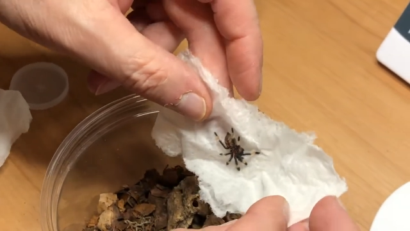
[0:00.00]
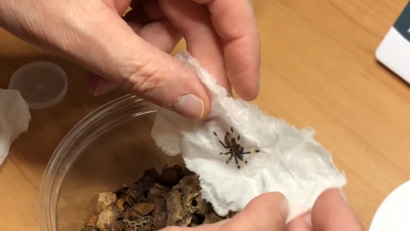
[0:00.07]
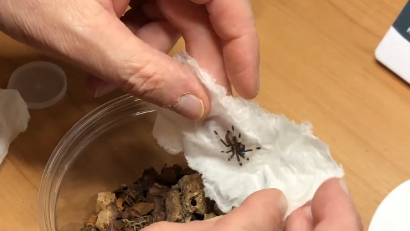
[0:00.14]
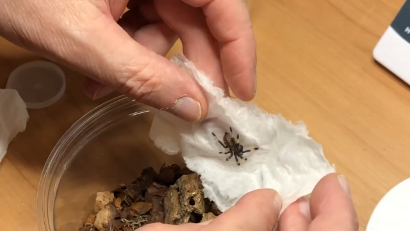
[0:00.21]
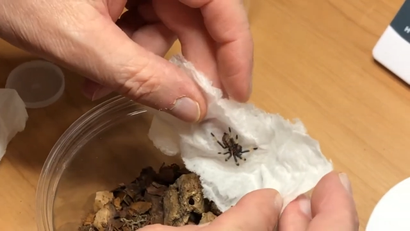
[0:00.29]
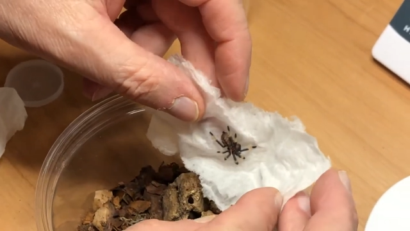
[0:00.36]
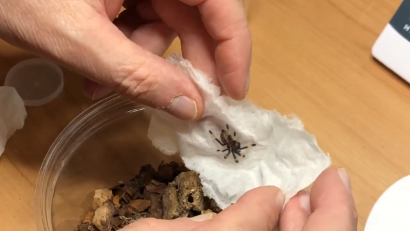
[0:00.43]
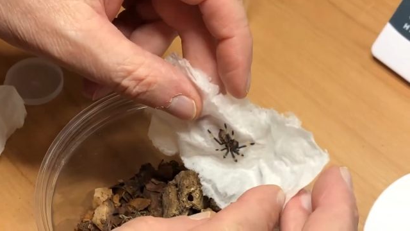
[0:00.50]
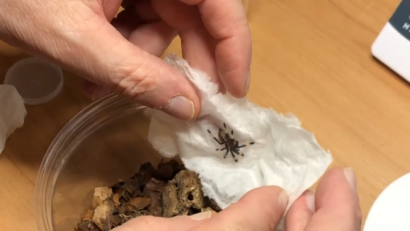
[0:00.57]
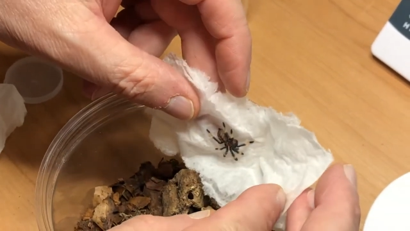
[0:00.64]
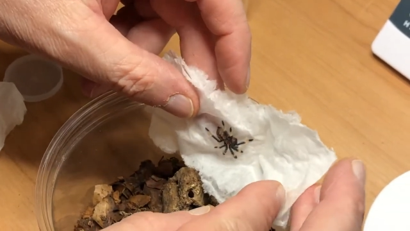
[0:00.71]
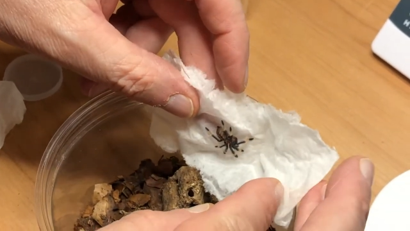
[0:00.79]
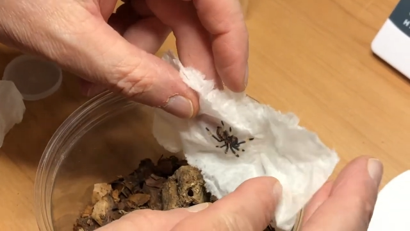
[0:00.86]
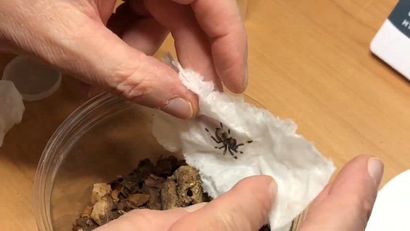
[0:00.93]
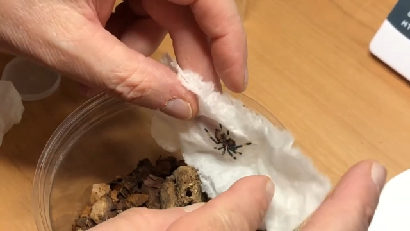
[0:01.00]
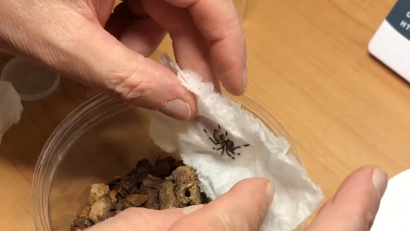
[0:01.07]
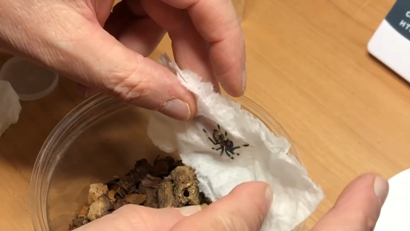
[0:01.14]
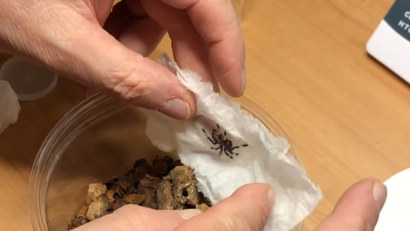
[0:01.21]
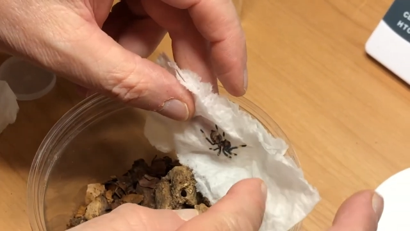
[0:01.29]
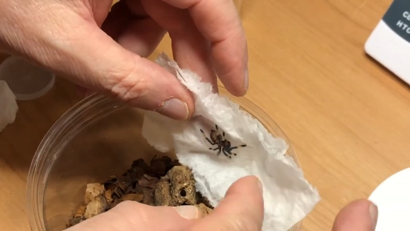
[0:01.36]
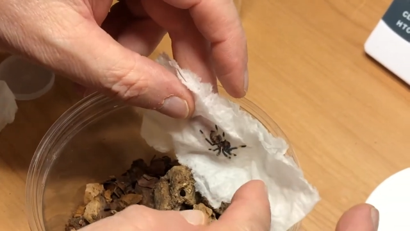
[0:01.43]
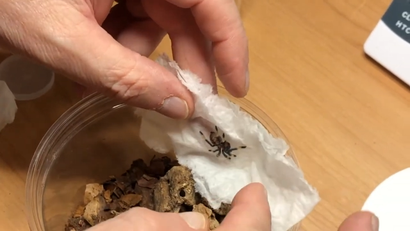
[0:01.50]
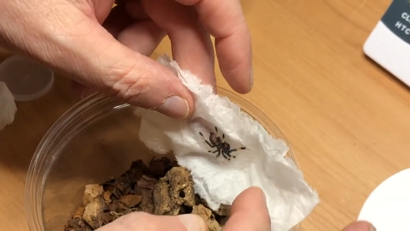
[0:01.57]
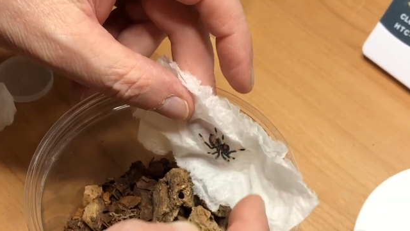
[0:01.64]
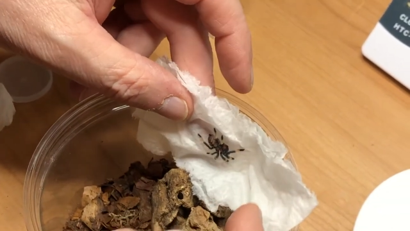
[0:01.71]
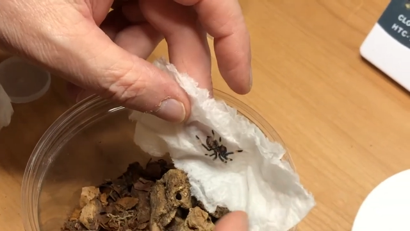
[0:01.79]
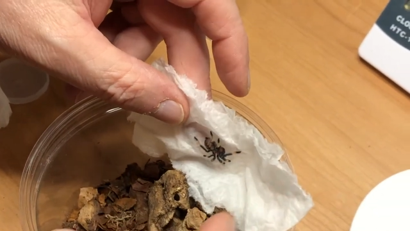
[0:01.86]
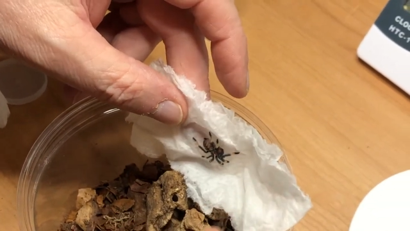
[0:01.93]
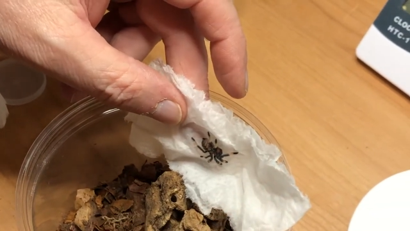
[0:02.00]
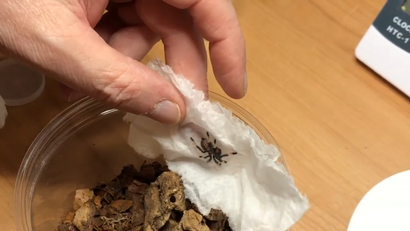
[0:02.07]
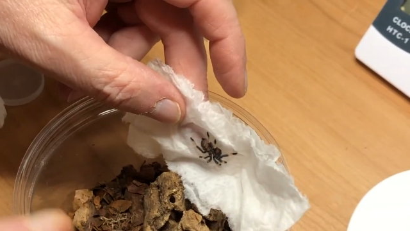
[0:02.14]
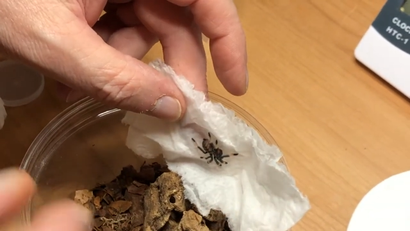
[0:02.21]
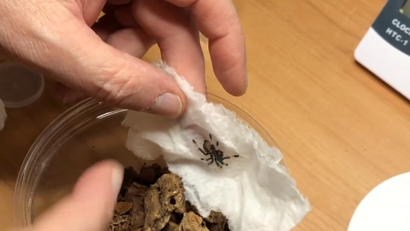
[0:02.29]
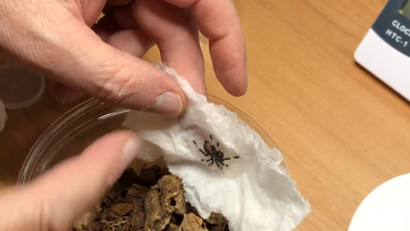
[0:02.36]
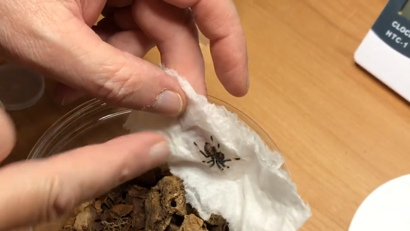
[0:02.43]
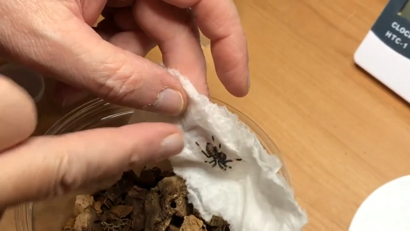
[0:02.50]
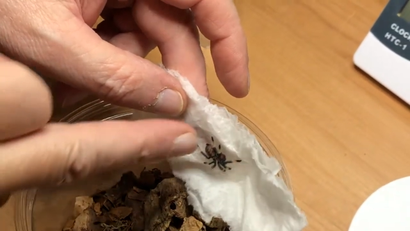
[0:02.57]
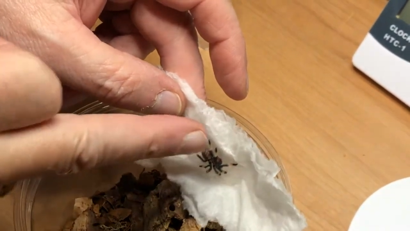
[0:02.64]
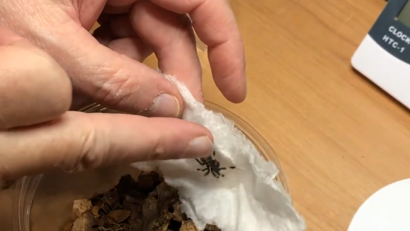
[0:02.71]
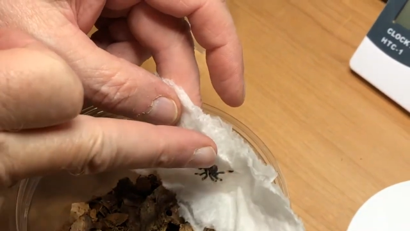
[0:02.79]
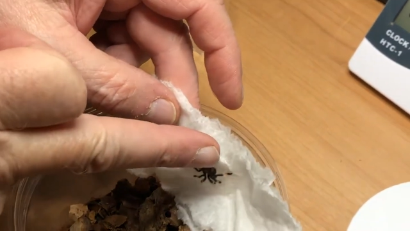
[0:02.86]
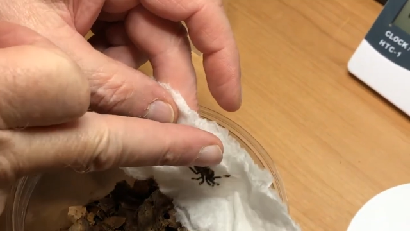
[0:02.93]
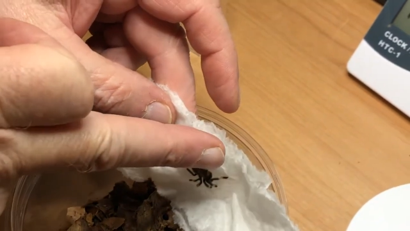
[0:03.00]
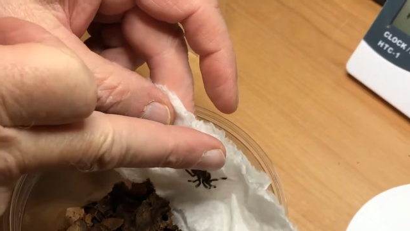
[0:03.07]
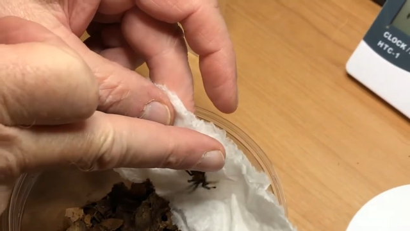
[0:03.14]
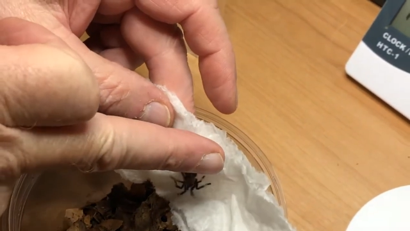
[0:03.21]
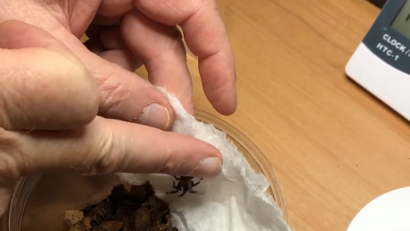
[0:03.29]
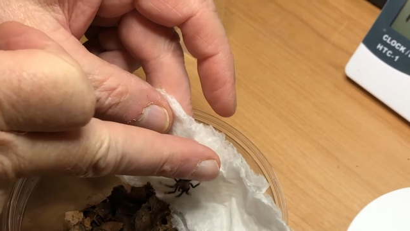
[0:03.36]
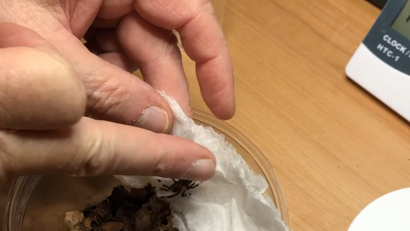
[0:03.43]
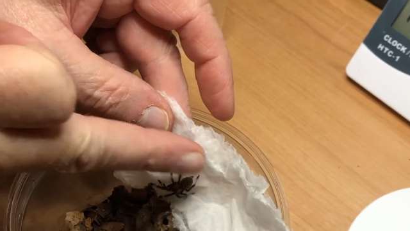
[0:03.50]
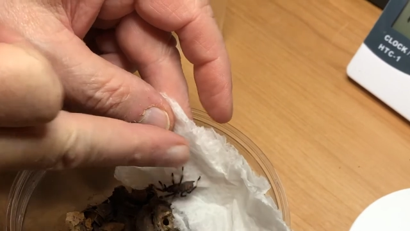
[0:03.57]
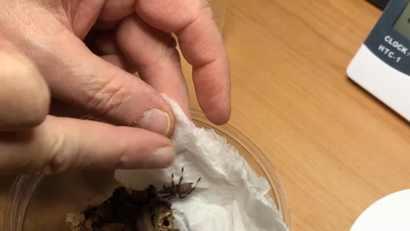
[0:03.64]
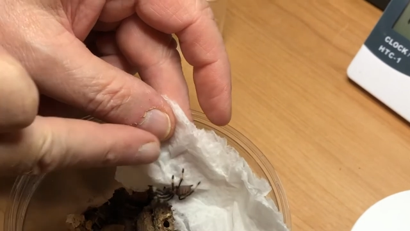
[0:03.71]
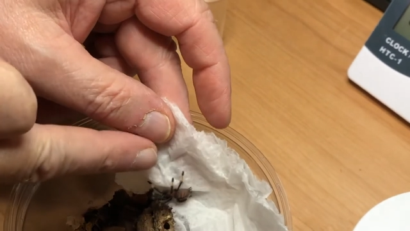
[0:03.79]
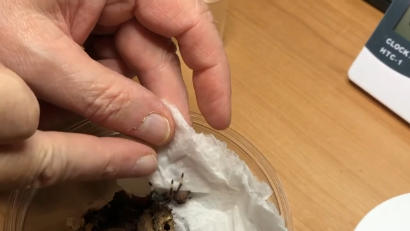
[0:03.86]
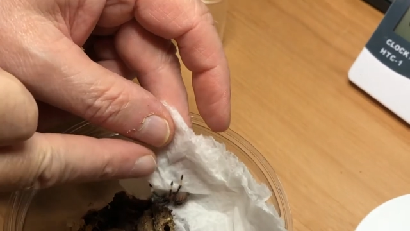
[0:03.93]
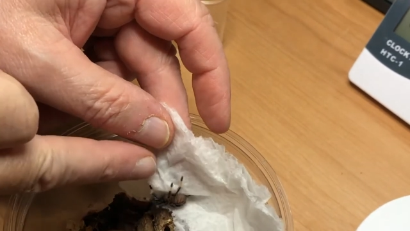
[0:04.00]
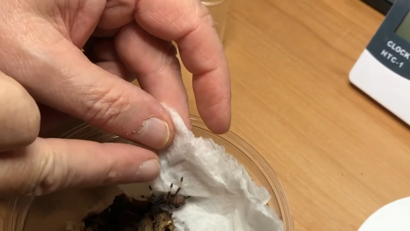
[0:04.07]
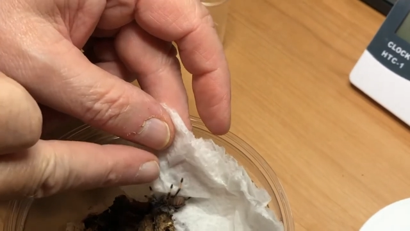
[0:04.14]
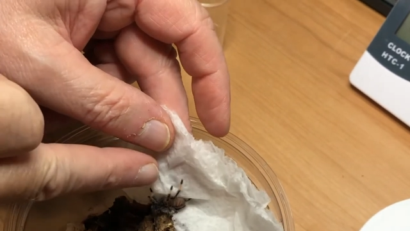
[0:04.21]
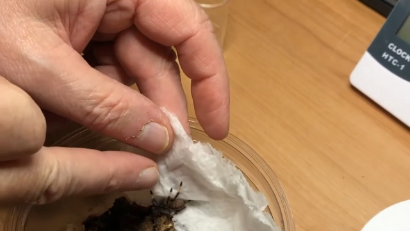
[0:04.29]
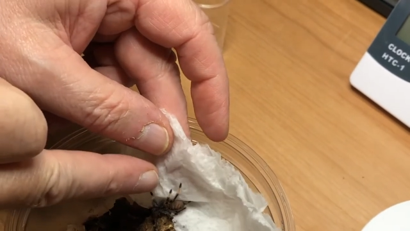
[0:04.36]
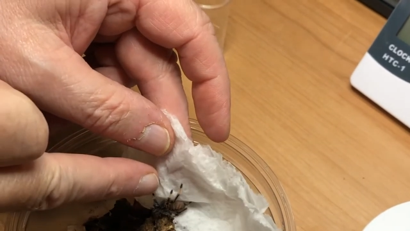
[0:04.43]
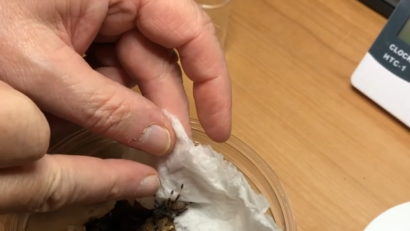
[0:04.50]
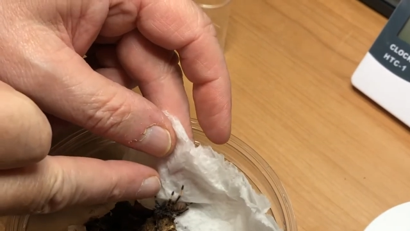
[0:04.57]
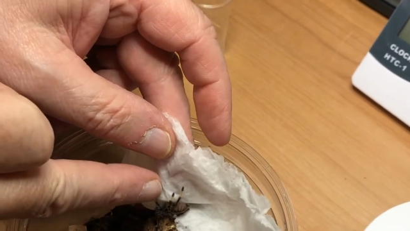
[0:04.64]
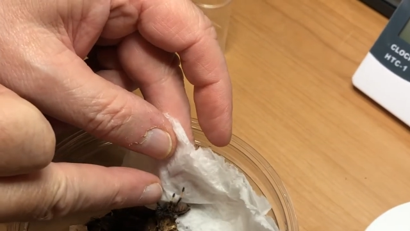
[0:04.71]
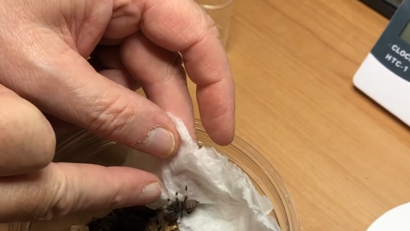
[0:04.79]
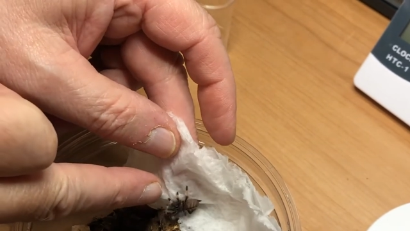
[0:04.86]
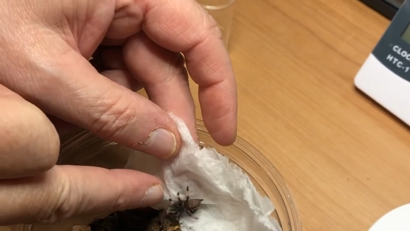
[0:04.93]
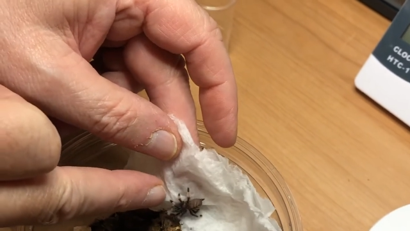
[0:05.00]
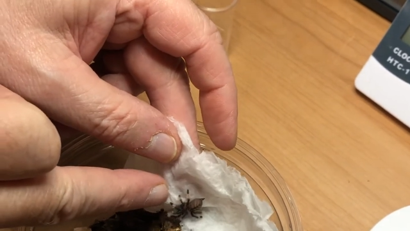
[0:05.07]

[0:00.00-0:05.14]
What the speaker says: No face is visible, so there are no lips to read.